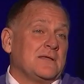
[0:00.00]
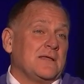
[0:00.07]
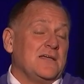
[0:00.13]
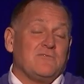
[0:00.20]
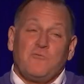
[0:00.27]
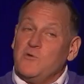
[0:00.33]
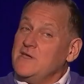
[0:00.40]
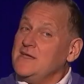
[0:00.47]

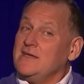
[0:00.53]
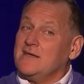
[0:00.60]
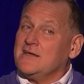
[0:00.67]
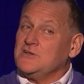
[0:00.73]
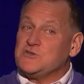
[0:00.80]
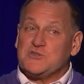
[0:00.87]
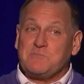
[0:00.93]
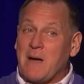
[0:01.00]
If we
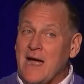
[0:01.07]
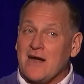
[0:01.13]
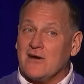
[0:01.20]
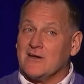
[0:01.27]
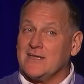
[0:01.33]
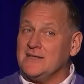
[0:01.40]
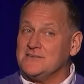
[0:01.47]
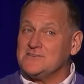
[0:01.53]
conspire
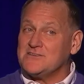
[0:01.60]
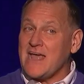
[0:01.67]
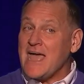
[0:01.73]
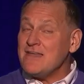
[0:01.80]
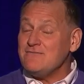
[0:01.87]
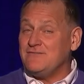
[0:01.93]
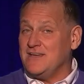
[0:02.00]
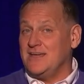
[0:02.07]
against
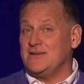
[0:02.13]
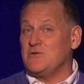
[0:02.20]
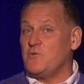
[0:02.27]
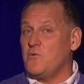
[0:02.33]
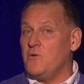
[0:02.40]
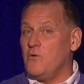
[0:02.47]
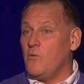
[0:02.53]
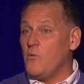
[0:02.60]
Advent,
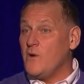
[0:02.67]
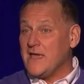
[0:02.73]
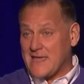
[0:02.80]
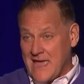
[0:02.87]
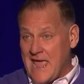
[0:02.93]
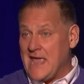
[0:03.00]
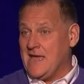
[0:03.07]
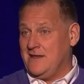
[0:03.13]
we
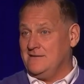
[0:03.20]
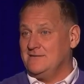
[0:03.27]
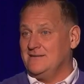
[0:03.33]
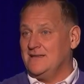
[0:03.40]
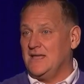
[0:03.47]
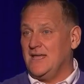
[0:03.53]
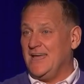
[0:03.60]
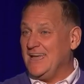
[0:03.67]
can,
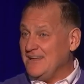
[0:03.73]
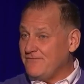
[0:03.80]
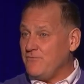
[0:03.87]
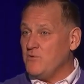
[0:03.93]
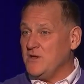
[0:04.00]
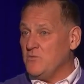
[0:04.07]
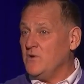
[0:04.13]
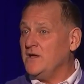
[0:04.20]
if
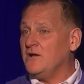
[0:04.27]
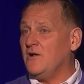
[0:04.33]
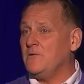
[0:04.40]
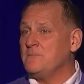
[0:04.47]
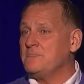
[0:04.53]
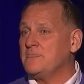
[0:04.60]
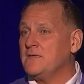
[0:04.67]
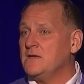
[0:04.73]
we will.
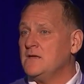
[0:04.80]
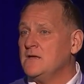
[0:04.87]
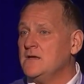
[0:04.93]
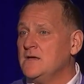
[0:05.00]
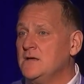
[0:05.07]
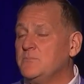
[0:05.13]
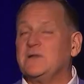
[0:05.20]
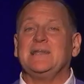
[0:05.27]

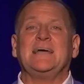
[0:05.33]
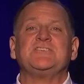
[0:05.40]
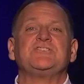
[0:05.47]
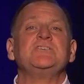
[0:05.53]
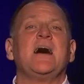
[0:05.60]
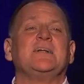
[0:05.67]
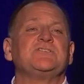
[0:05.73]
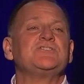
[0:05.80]
But let's
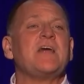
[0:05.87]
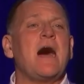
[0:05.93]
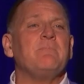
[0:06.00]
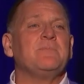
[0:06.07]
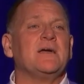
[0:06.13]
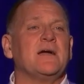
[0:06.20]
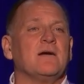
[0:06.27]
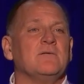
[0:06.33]
not stop
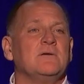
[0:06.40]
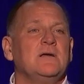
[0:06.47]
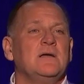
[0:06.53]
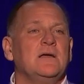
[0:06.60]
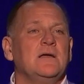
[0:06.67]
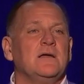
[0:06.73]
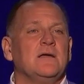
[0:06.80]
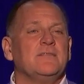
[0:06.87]
there.
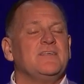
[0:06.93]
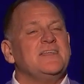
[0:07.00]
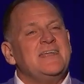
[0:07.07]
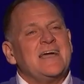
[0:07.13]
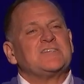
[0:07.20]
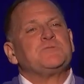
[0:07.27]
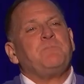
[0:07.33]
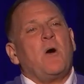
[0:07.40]
The
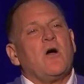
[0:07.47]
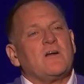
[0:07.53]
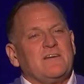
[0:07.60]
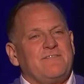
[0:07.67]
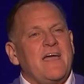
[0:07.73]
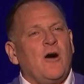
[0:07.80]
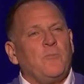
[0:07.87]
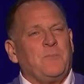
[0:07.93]
next part of
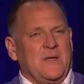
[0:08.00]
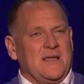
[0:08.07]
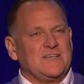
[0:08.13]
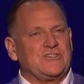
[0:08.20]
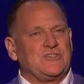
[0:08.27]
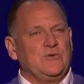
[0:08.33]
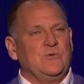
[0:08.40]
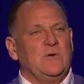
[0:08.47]
helping us
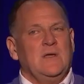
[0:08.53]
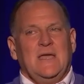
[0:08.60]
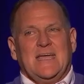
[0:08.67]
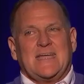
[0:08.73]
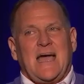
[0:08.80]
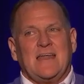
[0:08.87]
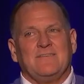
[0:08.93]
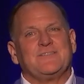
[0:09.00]
to
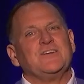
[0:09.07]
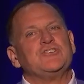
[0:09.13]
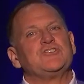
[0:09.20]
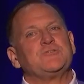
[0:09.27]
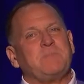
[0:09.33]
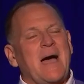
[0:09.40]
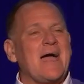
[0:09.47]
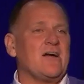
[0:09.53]
kind of
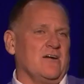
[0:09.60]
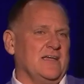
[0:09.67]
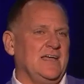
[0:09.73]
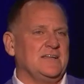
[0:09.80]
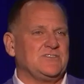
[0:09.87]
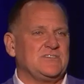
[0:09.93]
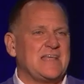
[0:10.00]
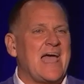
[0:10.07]
conspire
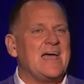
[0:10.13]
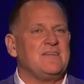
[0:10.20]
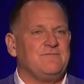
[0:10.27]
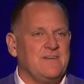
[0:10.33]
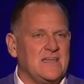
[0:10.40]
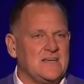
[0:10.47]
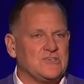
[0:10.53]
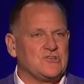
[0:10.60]
against
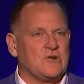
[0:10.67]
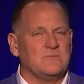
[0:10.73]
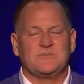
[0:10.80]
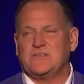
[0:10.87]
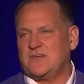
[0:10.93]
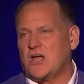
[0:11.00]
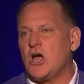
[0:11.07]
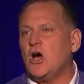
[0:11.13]
Advent in terms
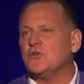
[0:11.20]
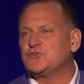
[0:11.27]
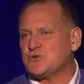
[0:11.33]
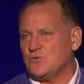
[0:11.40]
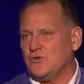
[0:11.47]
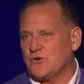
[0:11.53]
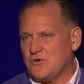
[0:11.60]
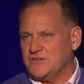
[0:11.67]
of the
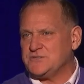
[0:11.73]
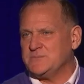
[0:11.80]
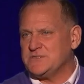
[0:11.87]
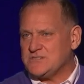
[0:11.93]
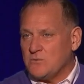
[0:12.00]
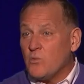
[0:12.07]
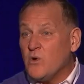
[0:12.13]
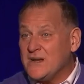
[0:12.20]
cultural
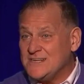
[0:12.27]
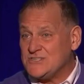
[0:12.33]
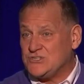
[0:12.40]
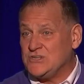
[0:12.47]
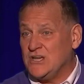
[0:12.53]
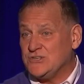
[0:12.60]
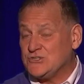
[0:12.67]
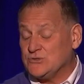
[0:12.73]
Christmas and what it's
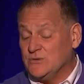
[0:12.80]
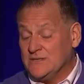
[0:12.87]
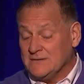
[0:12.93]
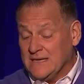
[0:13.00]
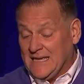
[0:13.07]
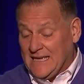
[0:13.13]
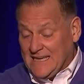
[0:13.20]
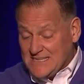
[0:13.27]
done to it
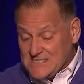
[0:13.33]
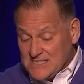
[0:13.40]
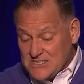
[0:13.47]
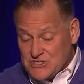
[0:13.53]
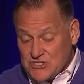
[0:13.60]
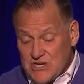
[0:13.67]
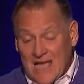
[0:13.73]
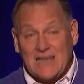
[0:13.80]
is
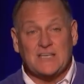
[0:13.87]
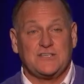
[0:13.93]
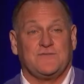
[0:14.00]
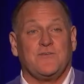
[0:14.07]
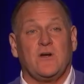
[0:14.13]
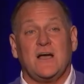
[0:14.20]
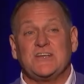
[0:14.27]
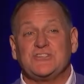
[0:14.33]
this challenge
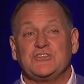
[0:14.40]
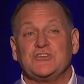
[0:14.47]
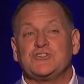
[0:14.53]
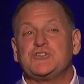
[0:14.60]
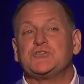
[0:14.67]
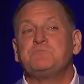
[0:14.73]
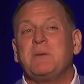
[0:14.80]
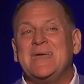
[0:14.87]
for us to
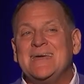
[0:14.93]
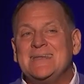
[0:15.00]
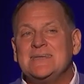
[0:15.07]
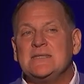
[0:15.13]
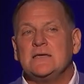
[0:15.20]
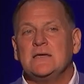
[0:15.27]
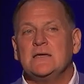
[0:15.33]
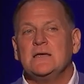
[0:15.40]

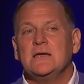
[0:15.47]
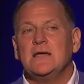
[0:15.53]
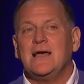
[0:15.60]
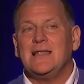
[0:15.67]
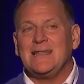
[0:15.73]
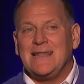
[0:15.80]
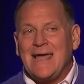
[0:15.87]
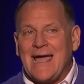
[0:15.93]
spend
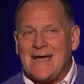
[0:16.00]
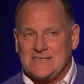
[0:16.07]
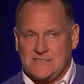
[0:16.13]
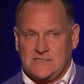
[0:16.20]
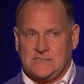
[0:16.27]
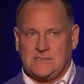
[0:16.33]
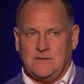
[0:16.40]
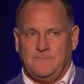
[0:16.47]

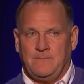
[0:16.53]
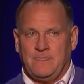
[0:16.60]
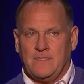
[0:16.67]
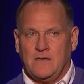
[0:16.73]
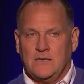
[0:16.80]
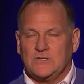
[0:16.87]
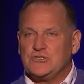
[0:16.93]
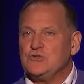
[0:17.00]
less.
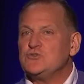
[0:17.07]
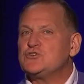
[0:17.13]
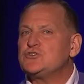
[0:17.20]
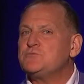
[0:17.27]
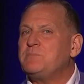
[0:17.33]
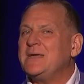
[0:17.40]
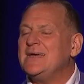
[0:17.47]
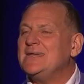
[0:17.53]
To
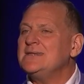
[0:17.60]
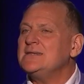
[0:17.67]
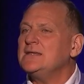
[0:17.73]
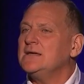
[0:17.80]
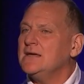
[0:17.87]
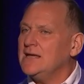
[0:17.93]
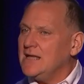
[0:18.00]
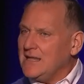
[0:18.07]
spend
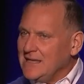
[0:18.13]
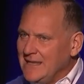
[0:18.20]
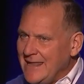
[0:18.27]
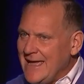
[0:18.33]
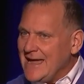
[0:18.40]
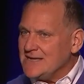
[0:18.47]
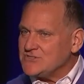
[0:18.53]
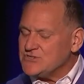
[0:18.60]

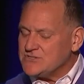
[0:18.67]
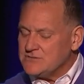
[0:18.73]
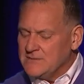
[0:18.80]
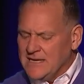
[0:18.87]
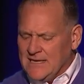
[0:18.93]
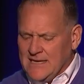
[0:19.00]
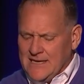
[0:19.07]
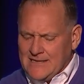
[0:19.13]
less.
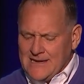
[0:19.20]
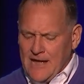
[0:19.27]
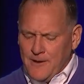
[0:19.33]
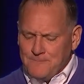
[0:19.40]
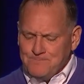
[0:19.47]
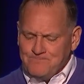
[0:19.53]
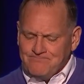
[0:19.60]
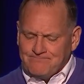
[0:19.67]
Now,
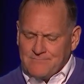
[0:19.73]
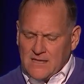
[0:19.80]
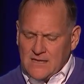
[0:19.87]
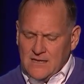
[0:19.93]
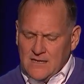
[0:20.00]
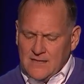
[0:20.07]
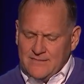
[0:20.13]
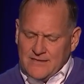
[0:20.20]

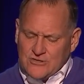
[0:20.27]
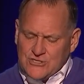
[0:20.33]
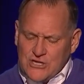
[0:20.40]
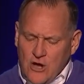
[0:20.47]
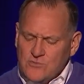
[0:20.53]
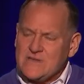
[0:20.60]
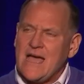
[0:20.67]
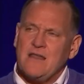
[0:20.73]
there's
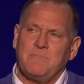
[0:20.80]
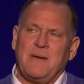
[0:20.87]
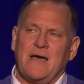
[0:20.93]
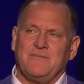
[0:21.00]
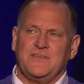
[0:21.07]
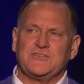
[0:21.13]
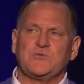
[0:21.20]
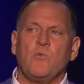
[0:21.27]
no doubt
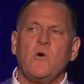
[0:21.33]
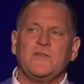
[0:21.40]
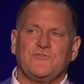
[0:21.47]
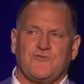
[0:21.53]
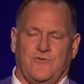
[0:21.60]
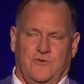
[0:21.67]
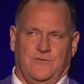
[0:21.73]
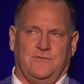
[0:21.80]
about this one
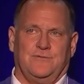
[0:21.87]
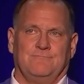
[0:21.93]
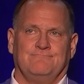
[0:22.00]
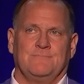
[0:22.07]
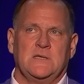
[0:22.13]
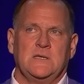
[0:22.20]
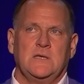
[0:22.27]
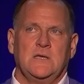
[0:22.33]
truth.
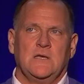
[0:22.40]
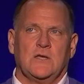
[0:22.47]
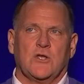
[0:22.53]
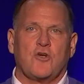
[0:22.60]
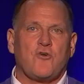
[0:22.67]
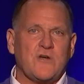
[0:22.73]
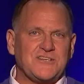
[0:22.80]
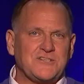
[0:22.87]

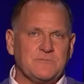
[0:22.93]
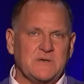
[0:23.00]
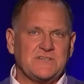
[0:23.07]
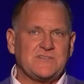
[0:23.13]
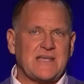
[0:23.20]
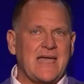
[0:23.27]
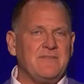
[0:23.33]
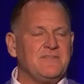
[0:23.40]

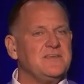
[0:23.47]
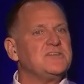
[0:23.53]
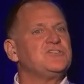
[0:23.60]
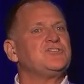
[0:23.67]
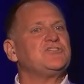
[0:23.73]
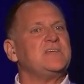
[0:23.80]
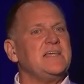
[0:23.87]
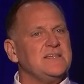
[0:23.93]
Christmas and this
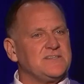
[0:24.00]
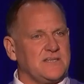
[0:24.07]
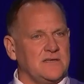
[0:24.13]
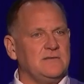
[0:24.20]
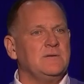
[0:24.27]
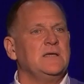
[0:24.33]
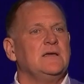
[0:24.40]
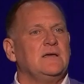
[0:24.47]

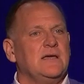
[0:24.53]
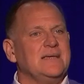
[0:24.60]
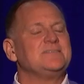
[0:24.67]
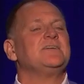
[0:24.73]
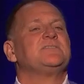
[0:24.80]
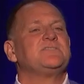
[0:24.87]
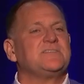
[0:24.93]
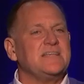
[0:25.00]
season is
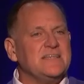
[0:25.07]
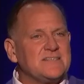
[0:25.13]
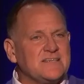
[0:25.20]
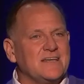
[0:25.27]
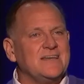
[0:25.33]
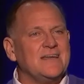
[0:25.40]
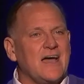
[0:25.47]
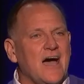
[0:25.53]
a
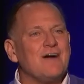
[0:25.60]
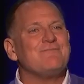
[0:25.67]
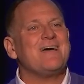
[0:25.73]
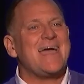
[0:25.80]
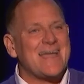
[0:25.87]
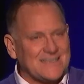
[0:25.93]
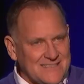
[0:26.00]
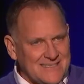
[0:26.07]
season of
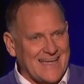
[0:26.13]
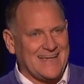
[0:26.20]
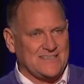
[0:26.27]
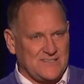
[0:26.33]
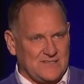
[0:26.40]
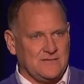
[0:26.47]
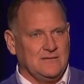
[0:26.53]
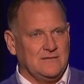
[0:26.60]

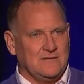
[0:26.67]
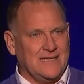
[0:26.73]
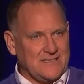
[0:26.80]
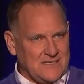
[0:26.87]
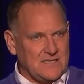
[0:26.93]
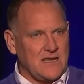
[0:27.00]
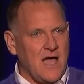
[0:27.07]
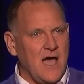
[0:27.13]
excess, is
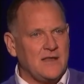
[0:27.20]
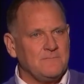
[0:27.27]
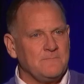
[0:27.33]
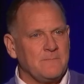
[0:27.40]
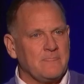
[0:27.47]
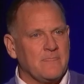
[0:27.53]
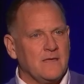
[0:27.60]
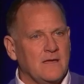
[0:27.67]
it not?
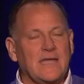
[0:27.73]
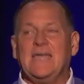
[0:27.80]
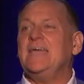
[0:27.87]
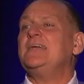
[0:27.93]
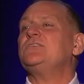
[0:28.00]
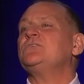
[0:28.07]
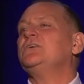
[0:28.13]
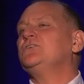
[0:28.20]

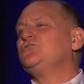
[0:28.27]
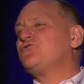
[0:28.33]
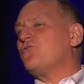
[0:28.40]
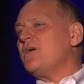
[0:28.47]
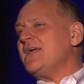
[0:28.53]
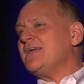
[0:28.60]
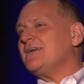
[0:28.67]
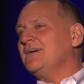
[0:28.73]
Eat,
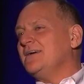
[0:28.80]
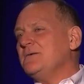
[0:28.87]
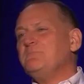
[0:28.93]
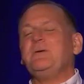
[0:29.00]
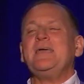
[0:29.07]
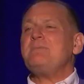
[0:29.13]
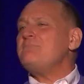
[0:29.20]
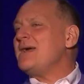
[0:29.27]
drink,
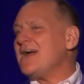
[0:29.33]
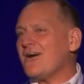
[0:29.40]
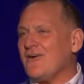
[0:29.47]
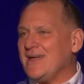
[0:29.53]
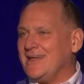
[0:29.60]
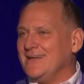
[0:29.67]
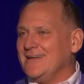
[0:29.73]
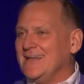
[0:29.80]
be
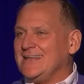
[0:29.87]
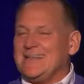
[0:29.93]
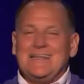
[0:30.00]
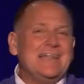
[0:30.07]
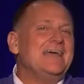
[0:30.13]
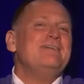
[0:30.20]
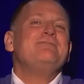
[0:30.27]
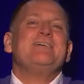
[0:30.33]
merry.
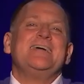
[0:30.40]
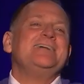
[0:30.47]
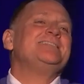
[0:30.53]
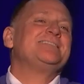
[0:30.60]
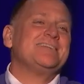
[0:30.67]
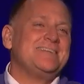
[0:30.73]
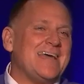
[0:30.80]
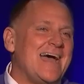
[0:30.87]
Live in
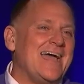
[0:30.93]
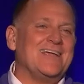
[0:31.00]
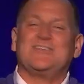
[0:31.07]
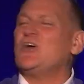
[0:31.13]
today.